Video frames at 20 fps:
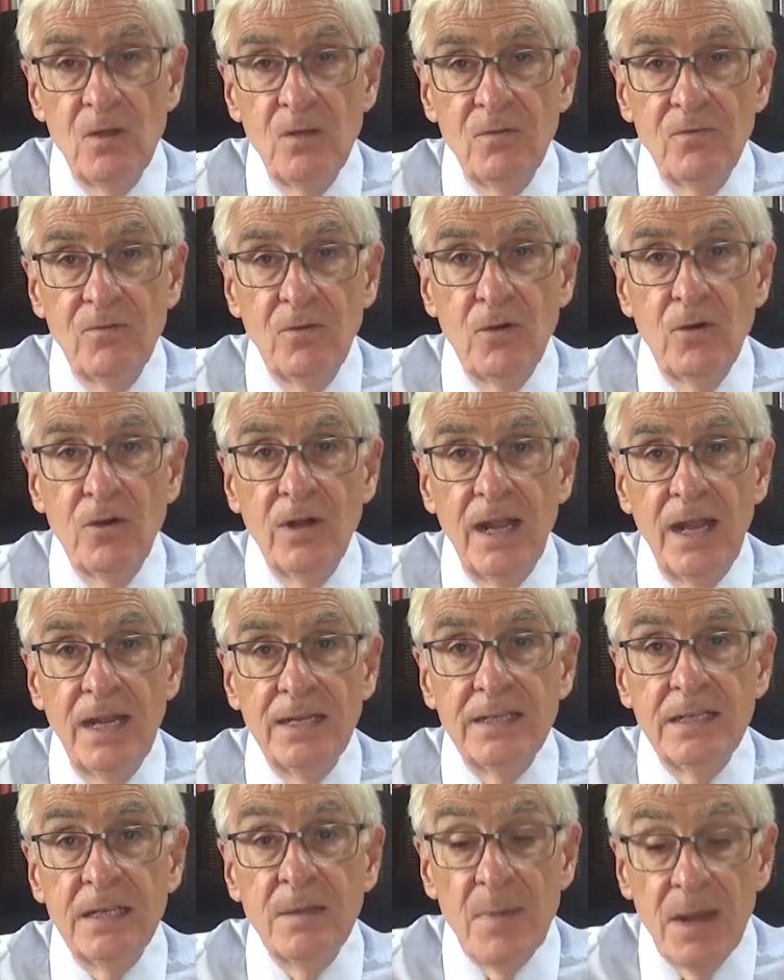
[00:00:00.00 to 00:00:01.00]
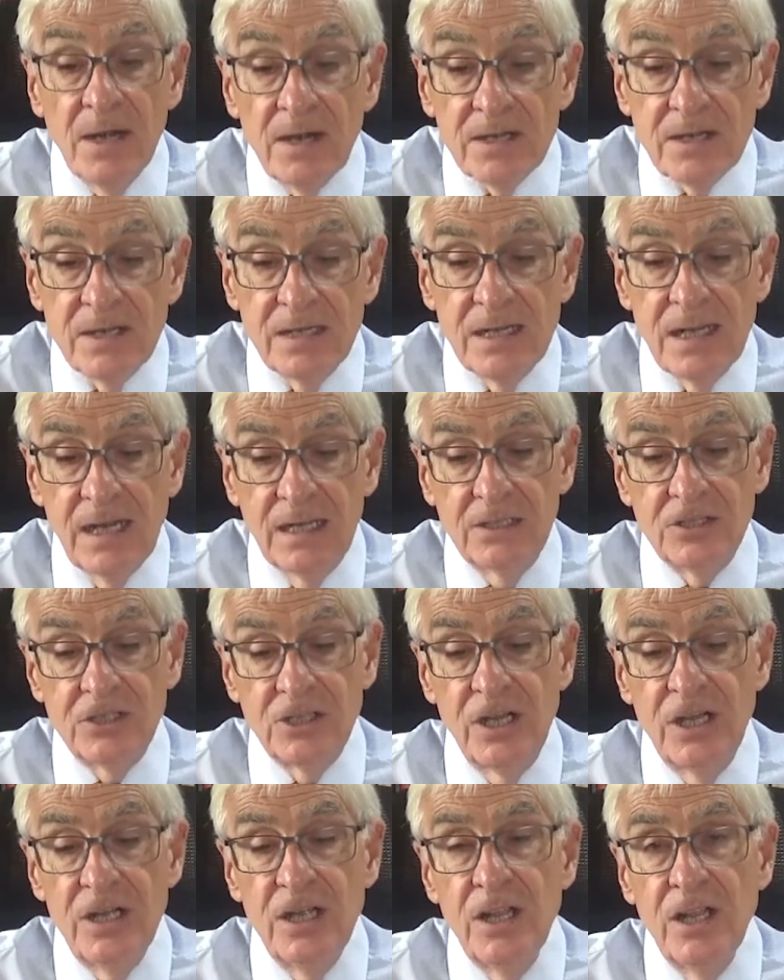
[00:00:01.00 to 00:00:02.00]
For in an American
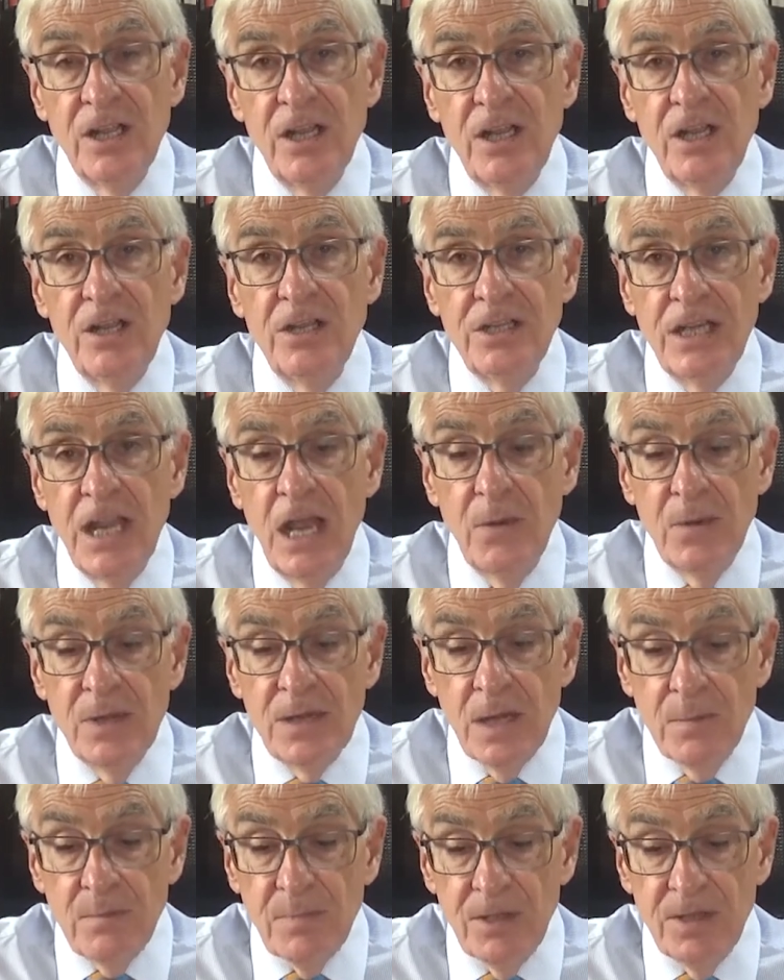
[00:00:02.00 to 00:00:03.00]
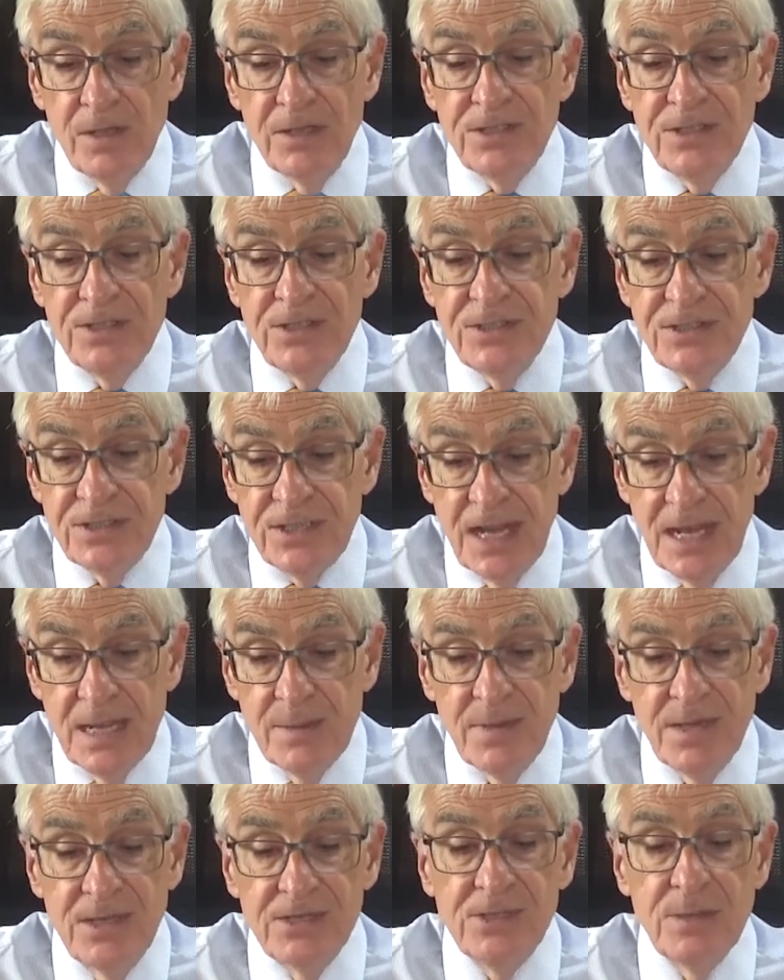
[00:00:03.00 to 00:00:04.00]
culture, knowing a person's
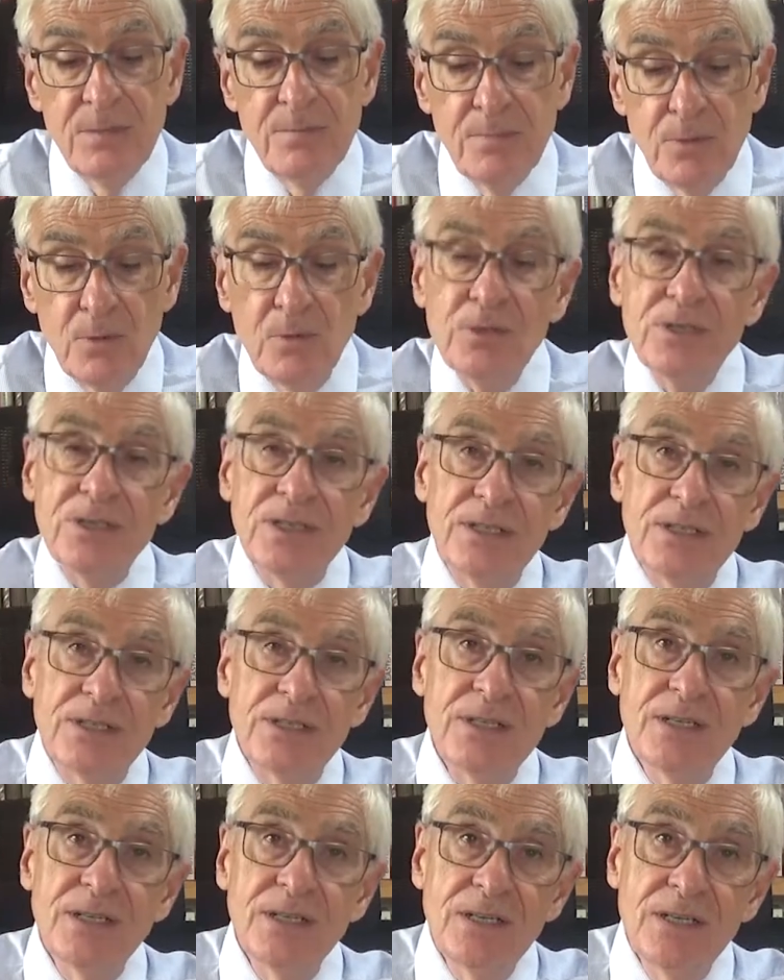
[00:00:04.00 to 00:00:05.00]
name is important.